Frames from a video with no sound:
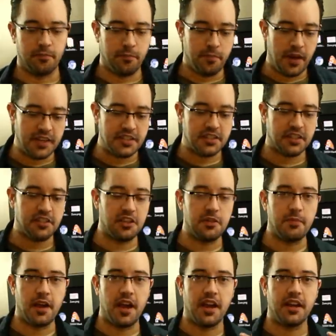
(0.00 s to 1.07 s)
basically
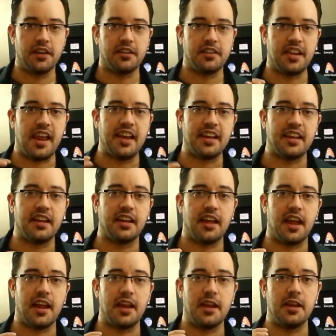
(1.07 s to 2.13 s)
by taking
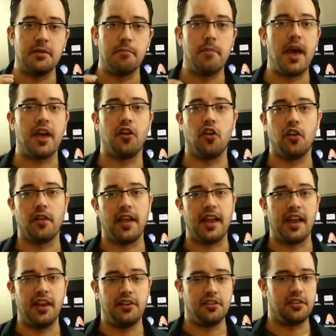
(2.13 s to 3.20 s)
a metal
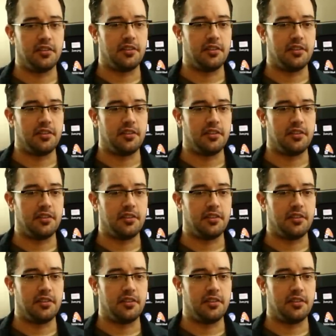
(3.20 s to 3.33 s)
and